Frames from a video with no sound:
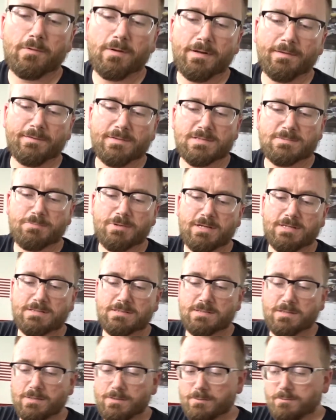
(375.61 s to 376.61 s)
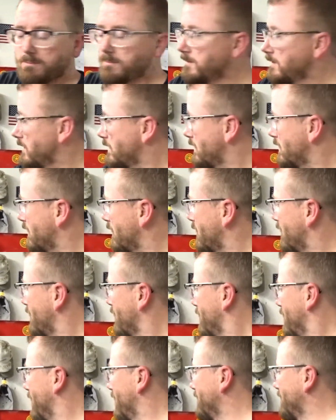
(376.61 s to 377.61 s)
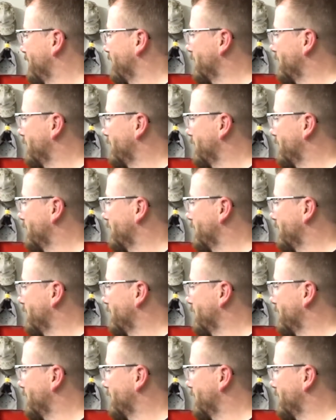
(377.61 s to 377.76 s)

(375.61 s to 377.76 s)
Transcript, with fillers: around this piece too. And